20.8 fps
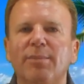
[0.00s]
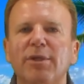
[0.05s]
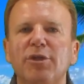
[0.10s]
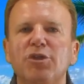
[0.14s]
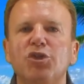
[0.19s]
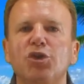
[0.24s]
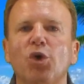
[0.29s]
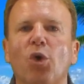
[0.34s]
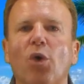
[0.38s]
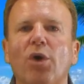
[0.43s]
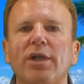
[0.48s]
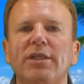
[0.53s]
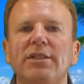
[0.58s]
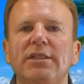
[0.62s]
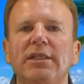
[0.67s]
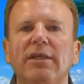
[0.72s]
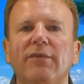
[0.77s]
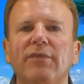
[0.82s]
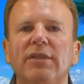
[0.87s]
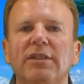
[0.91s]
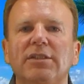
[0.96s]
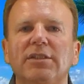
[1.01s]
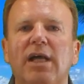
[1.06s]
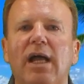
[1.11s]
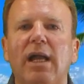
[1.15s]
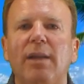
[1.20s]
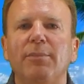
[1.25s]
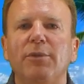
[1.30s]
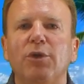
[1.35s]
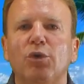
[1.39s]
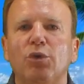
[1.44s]
The majority of the
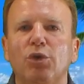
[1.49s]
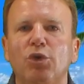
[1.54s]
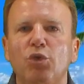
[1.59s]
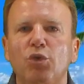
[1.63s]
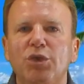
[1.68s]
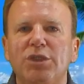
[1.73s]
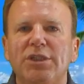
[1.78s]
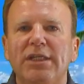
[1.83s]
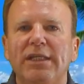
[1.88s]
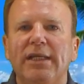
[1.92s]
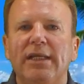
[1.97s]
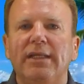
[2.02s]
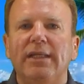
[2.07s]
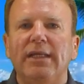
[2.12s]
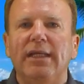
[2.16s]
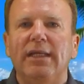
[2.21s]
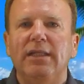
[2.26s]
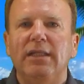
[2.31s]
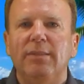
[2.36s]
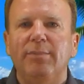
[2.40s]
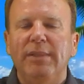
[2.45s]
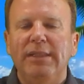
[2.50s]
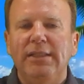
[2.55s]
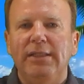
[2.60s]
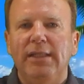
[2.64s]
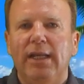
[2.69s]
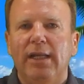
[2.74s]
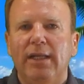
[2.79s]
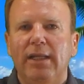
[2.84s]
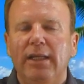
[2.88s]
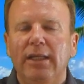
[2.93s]
time you're losing it in the
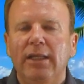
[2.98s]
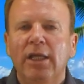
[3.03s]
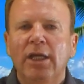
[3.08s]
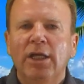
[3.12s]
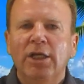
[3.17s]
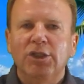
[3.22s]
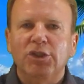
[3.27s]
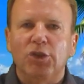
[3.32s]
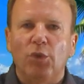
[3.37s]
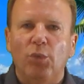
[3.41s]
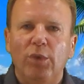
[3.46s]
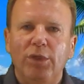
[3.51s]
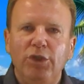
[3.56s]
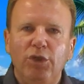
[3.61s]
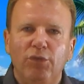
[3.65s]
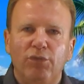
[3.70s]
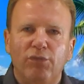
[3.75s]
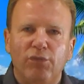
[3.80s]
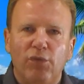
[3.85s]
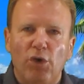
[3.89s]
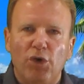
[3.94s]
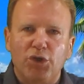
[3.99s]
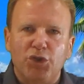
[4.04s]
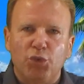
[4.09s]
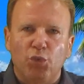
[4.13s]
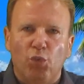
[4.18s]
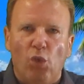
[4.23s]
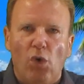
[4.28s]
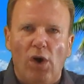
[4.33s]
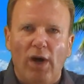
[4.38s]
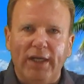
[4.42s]
beginning. So when you
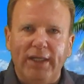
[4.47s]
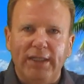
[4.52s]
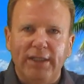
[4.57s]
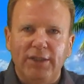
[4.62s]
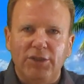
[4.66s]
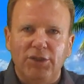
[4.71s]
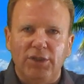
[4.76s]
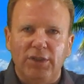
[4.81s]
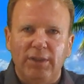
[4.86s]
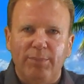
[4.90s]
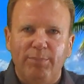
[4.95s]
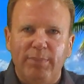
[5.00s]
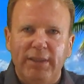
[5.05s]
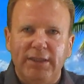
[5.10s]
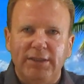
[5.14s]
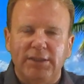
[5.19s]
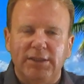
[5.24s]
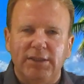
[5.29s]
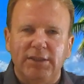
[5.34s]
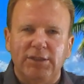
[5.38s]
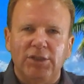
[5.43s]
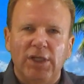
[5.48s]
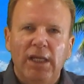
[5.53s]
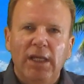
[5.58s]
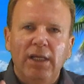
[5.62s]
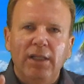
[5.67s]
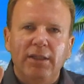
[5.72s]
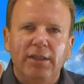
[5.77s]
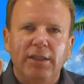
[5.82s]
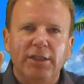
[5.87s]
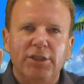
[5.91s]
first walk into the business,
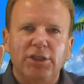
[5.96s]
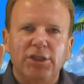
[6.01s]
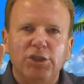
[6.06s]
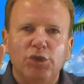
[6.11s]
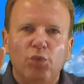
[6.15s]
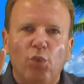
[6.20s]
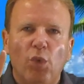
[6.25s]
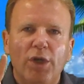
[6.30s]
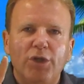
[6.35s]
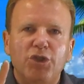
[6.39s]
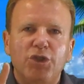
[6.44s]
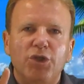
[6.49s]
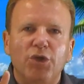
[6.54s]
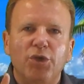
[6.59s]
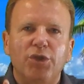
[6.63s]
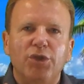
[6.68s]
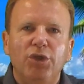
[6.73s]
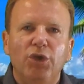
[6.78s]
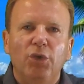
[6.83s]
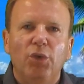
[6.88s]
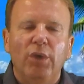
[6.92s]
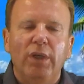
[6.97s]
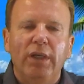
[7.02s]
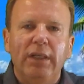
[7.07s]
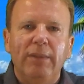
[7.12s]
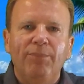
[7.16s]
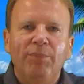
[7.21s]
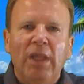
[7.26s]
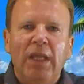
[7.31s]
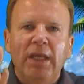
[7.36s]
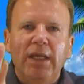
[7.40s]
this is what you're
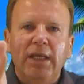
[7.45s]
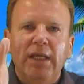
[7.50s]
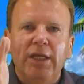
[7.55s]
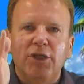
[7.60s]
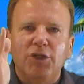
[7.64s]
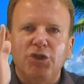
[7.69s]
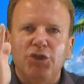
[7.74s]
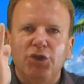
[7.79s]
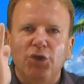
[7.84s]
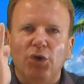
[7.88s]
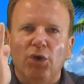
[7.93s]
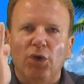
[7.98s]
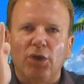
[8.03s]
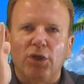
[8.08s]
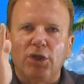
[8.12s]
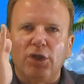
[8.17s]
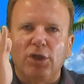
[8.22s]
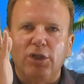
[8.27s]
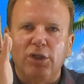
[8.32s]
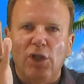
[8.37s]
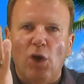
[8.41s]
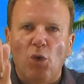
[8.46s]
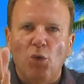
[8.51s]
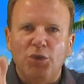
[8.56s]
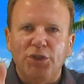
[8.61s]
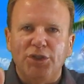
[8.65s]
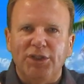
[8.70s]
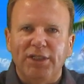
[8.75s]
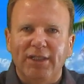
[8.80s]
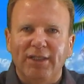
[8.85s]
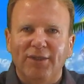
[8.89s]
doing, is you're
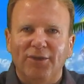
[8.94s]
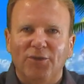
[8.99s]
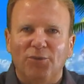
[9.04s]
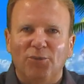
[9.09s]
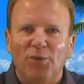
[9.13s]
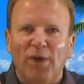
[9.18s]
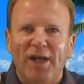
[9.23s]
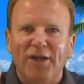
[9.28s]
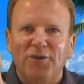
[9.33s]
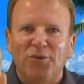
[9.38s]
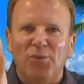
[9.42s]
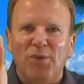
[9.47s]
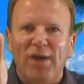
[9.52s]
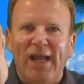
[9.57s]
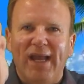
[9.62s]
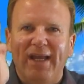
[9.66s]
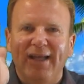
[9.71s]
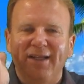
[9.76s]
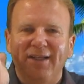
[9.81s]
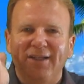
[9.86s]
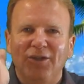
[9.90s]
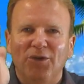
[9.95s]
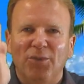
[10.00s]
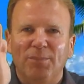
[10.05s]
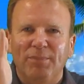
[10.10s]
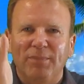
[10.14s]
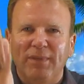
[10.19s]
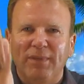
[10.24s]
closing right away.